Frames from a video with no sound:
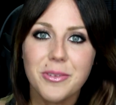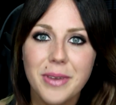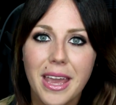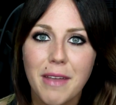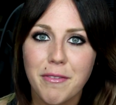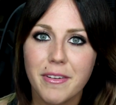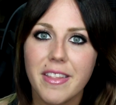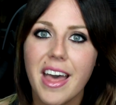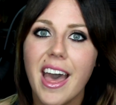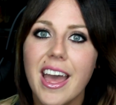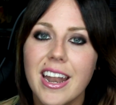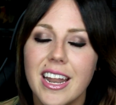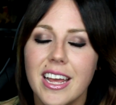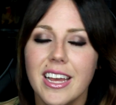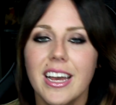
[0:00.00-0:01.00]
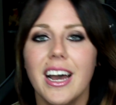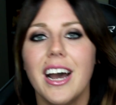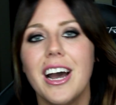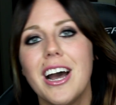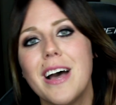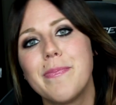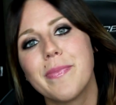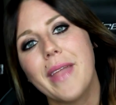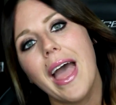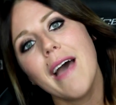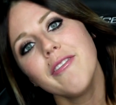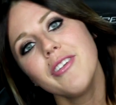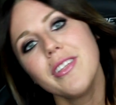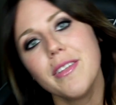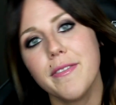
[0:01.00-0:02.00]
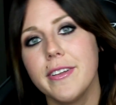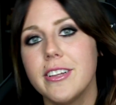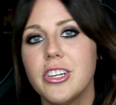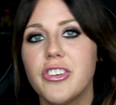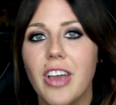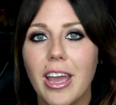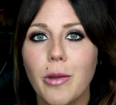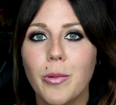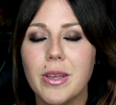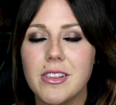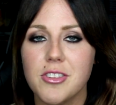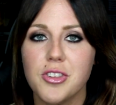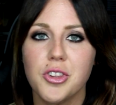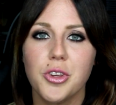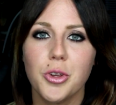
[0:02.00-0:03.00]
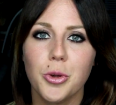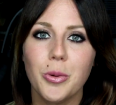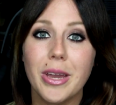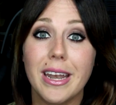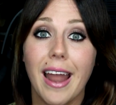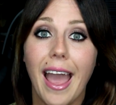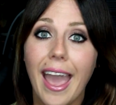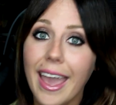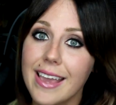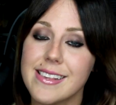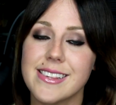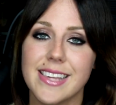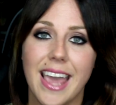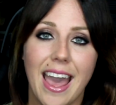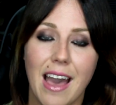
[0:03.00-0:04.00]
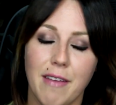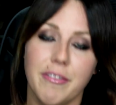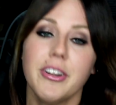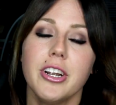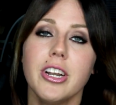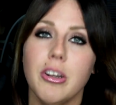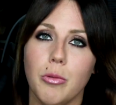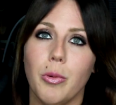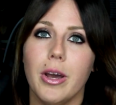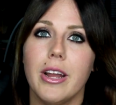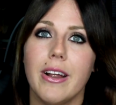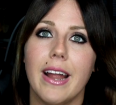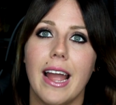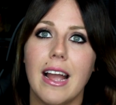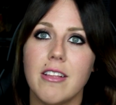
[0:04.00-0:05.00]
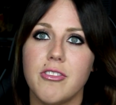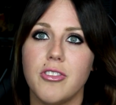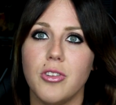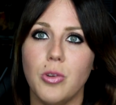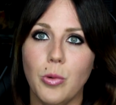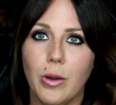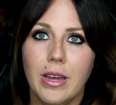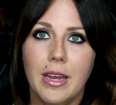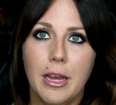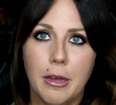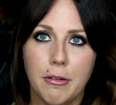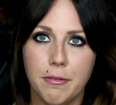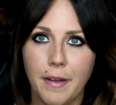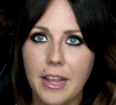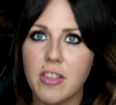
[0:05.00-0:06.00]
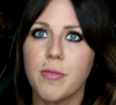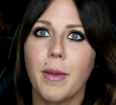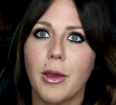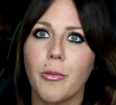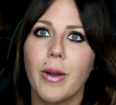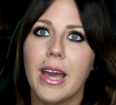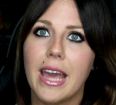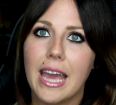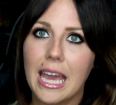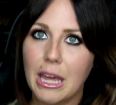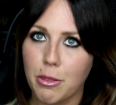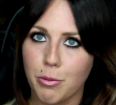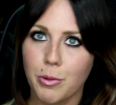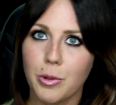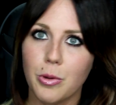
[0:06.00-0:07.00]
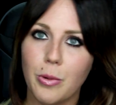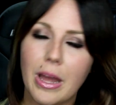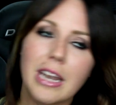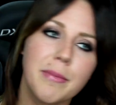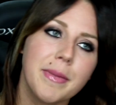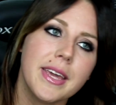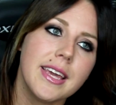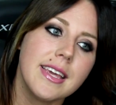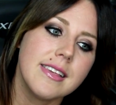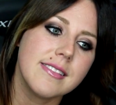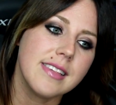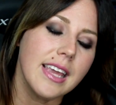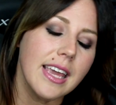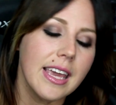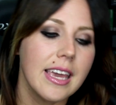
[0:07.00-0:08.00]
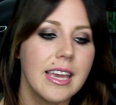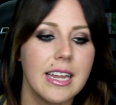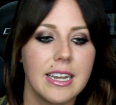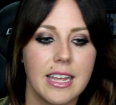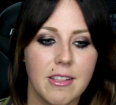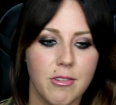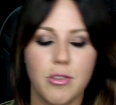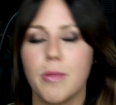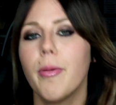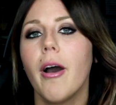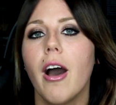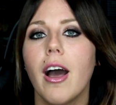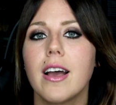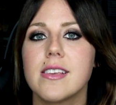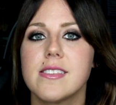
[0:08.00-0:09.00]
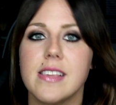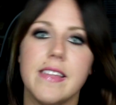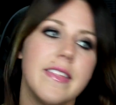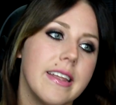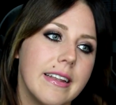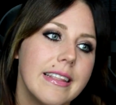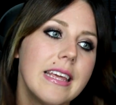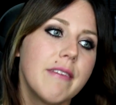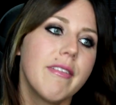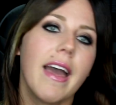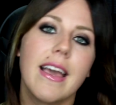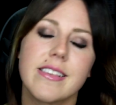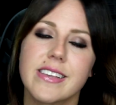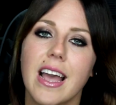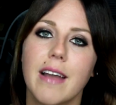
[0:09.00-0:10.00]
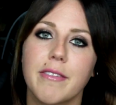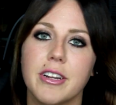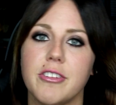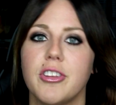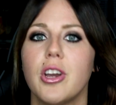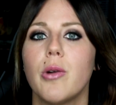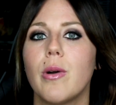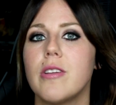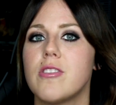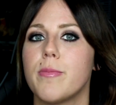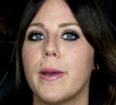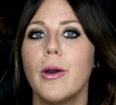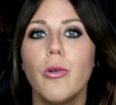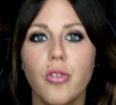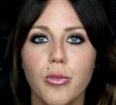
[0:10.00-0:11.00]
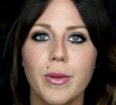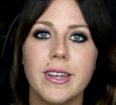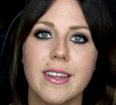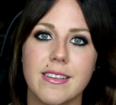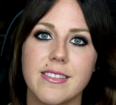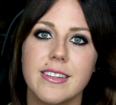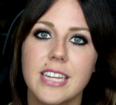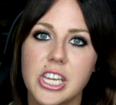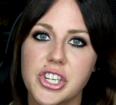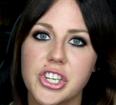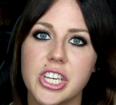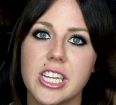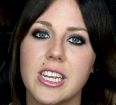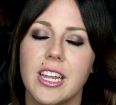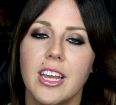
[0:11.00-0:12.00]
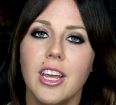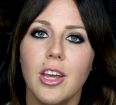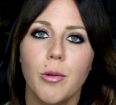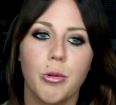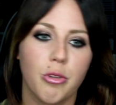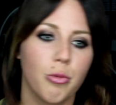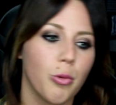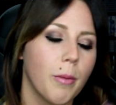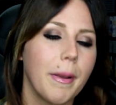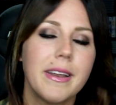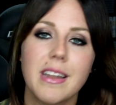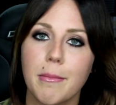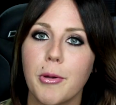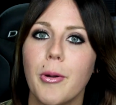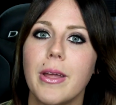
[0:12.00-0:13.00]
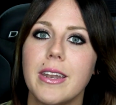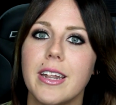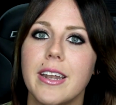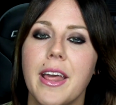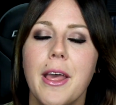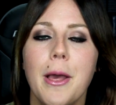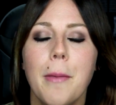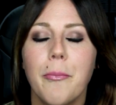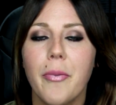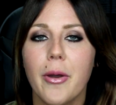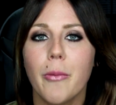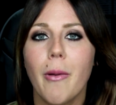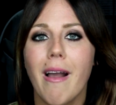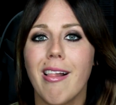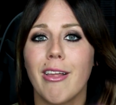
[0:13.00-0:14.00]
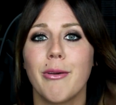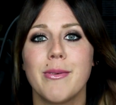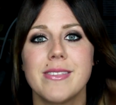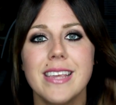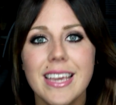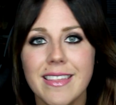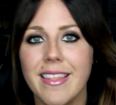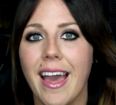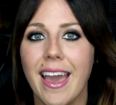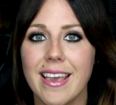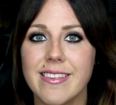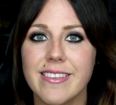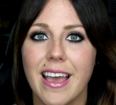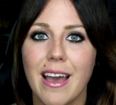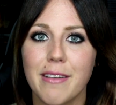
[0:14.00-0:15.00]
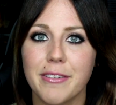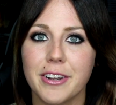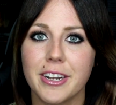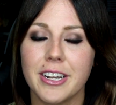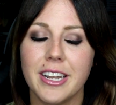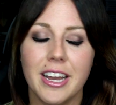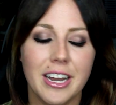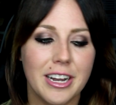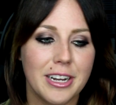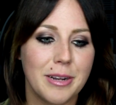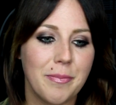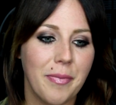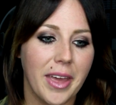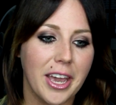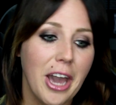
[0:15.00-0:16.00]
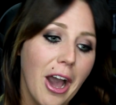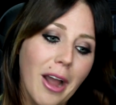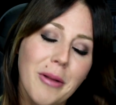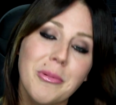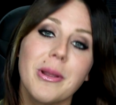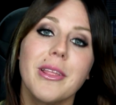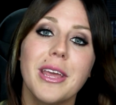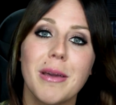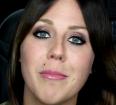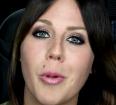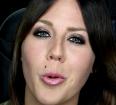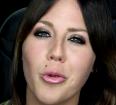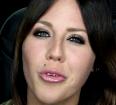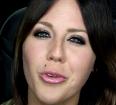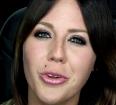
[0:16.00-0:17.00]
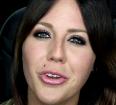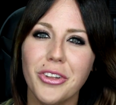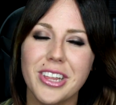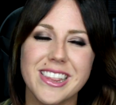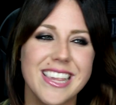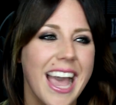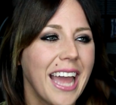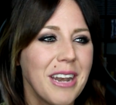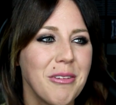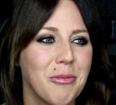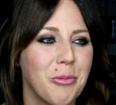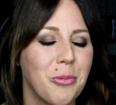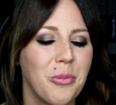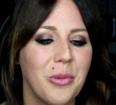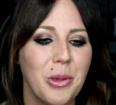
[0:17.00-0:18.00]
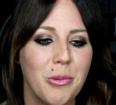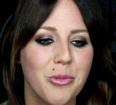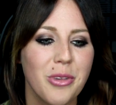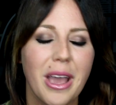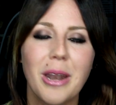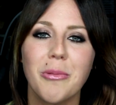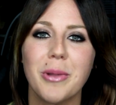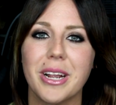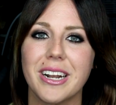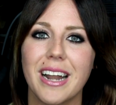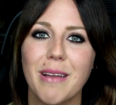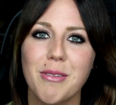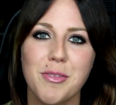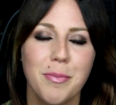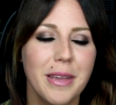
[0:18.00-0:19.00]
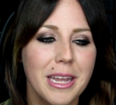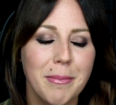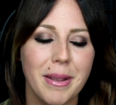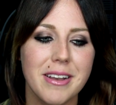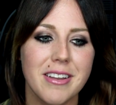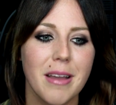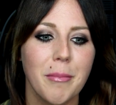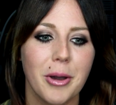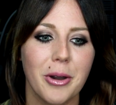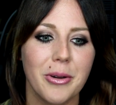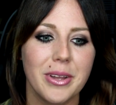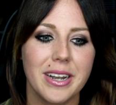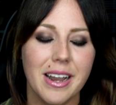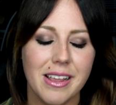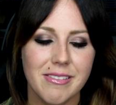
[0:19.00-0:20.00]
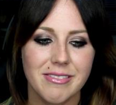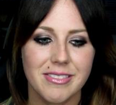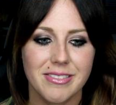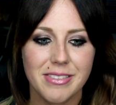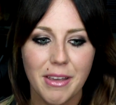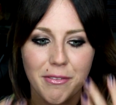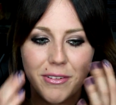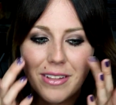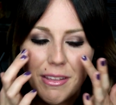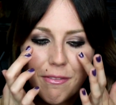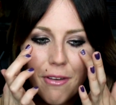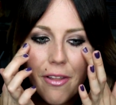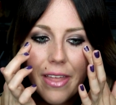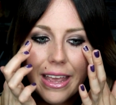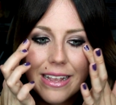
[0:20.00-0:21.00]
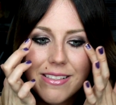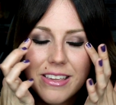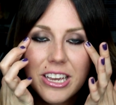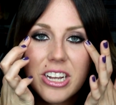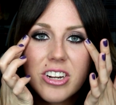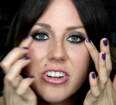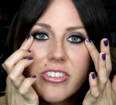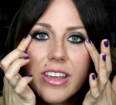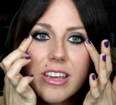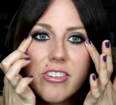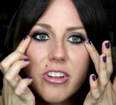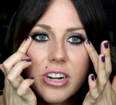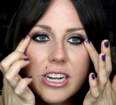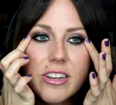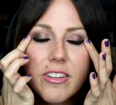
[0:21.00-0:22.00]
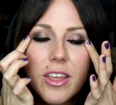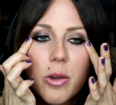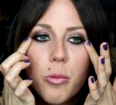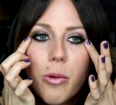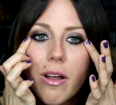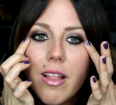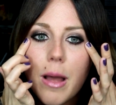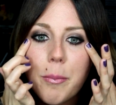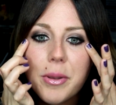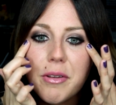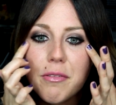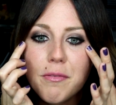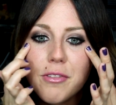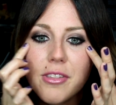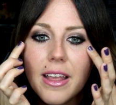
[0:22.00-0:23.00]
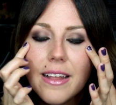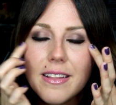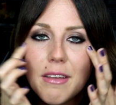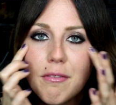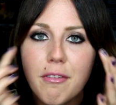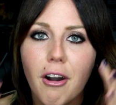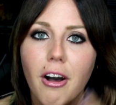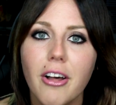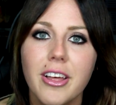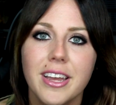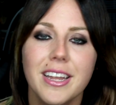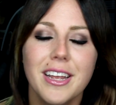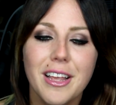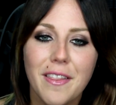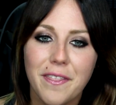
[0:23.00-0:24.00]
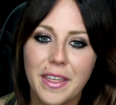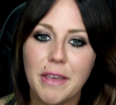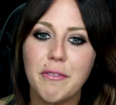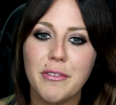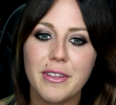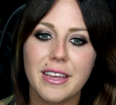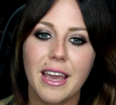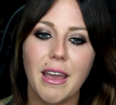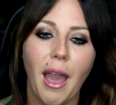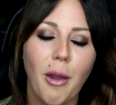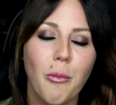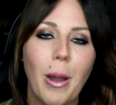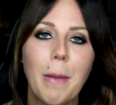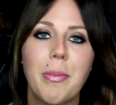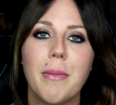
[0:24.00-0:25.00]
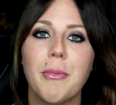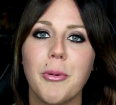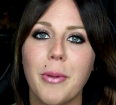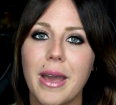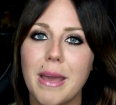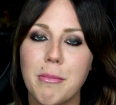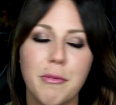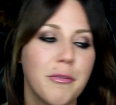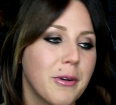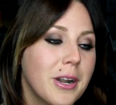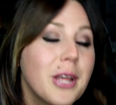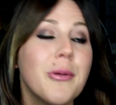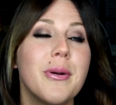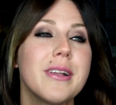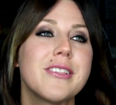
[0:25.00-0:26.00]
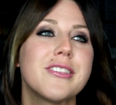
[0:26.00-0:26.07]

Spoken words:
yay for that. After the village, I went to an ice cavern where I had to fight my way through enemies and get to the boss, and then leave the ice cavern to go on to my ultimate destination, which is where my demo ended. But while I was in the ice cavern, I got really emotional. It was kind of weird. I was playing my demo and I definitely felt like tears like starting to like well up and slightly fall. Thankfully, I wiped them away before anyone